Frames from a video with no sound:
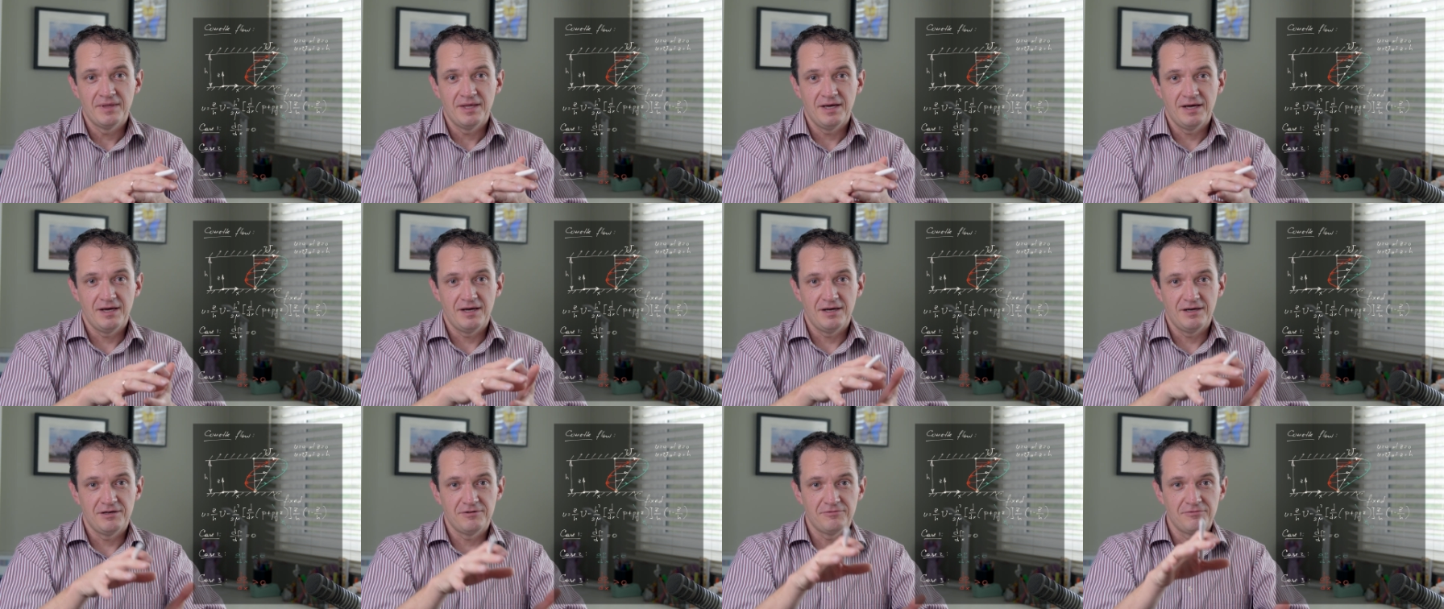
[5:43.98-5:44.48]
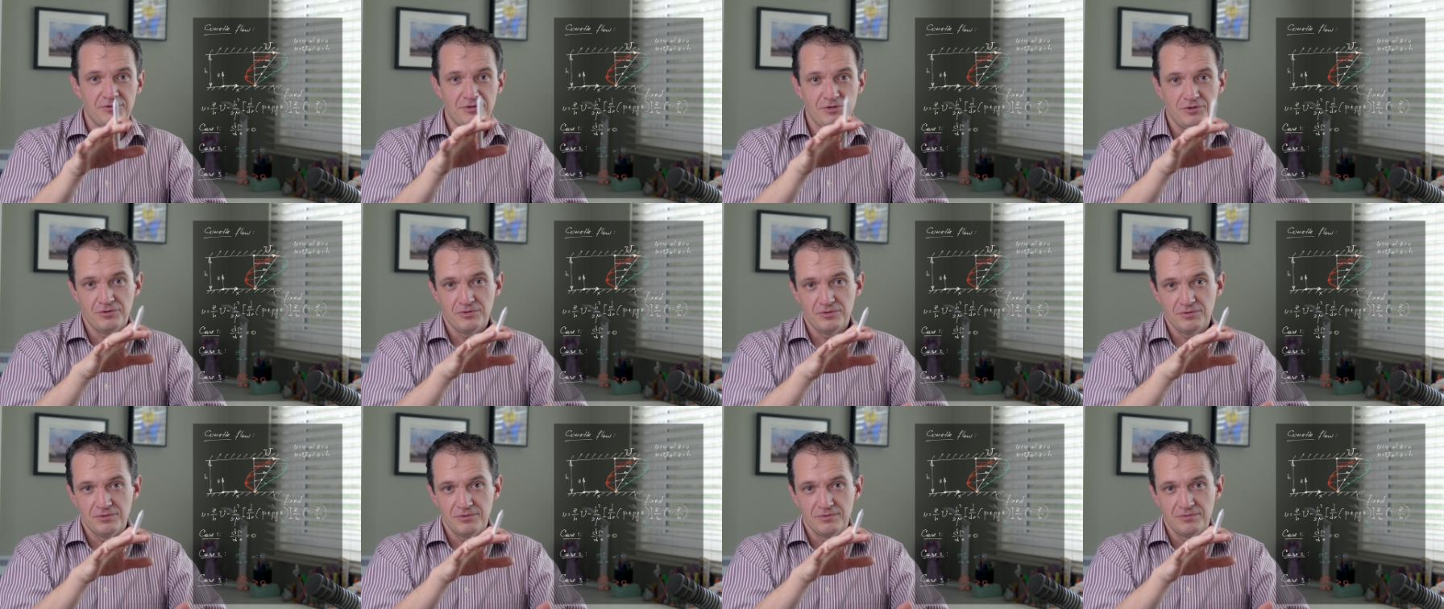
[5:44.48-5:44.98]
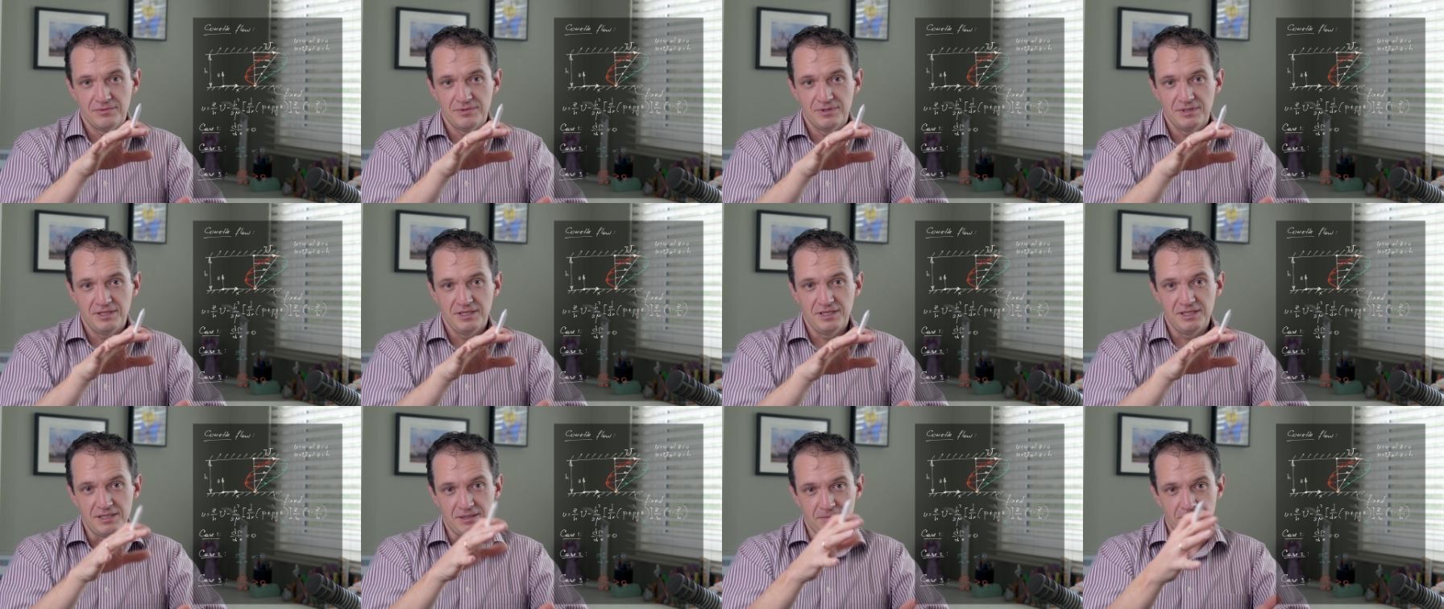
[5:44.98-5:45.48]
uh, a flow
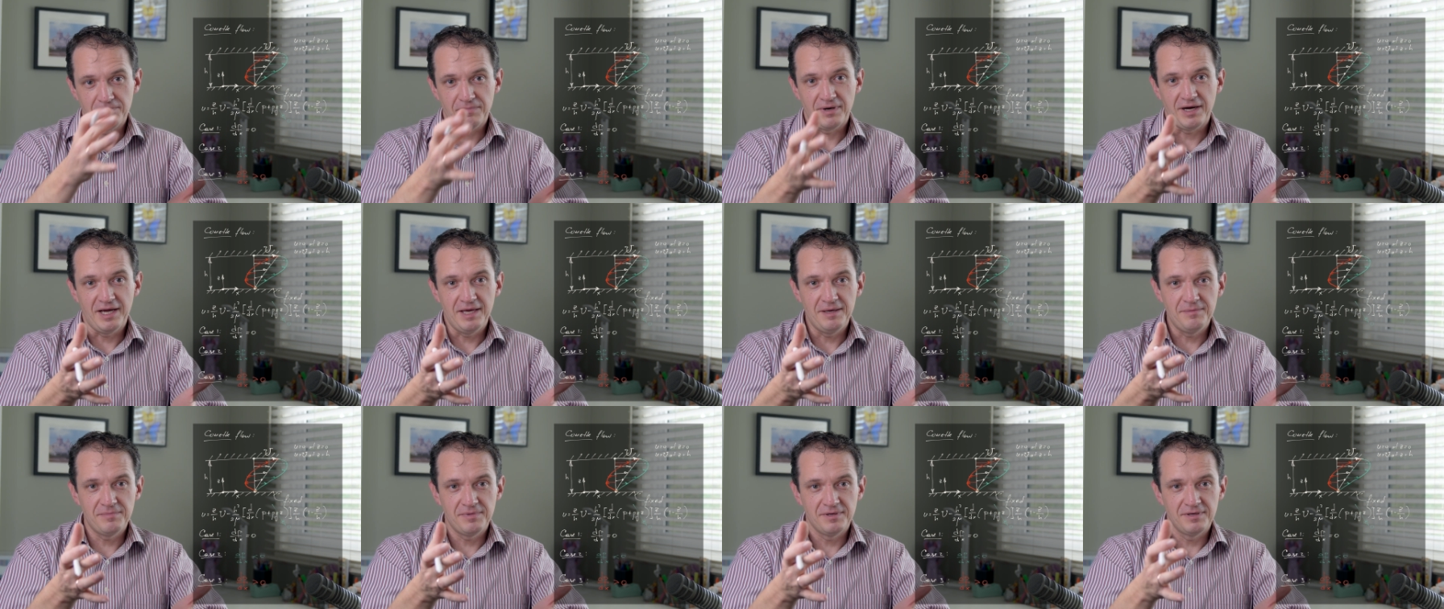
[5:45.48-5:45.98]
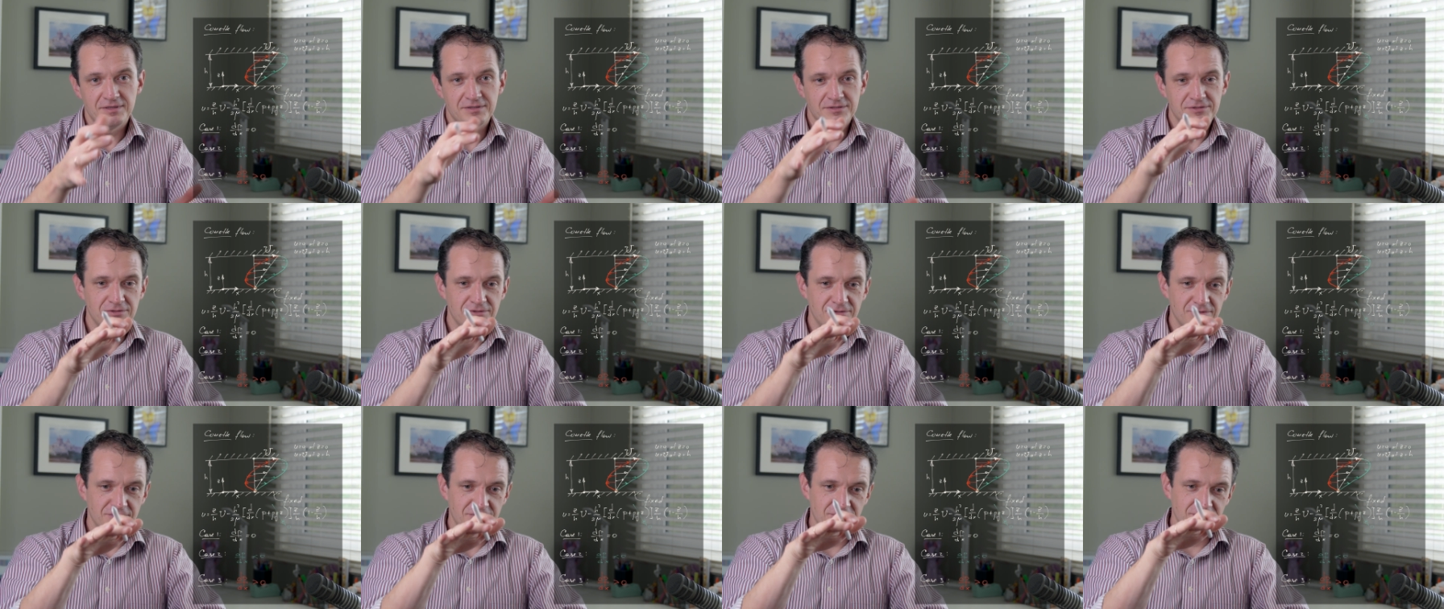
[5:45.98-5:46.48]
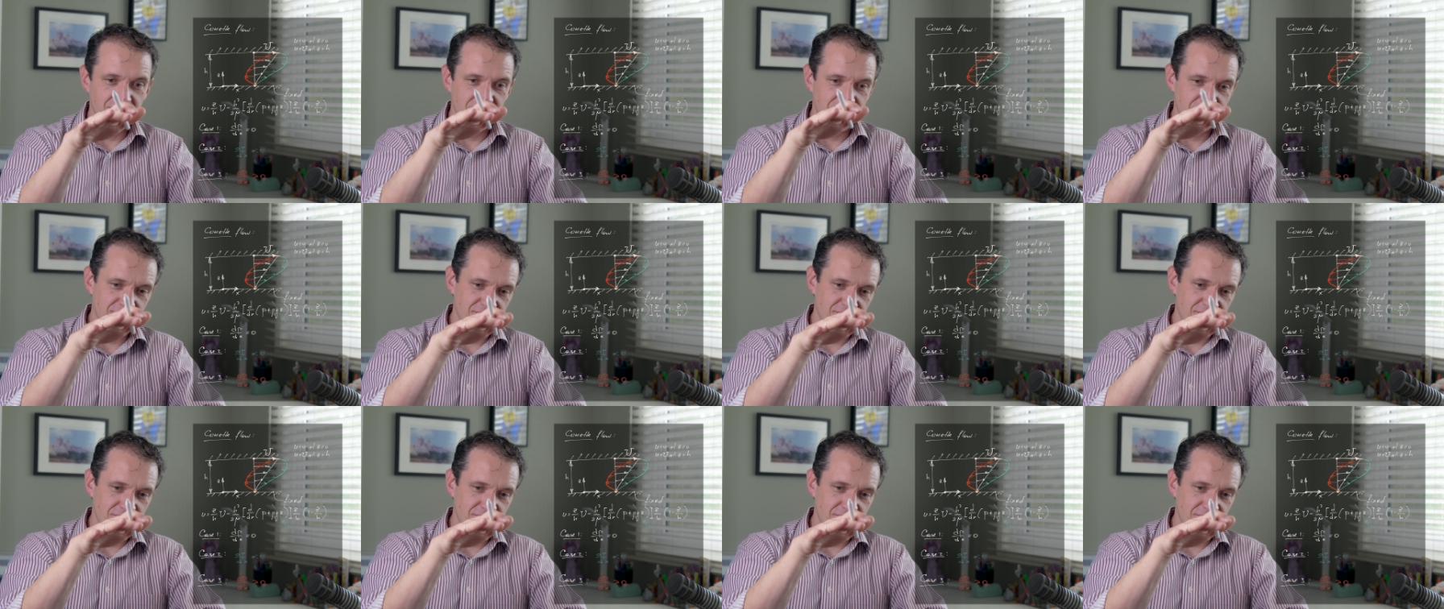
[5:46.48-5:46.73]
in a pipe so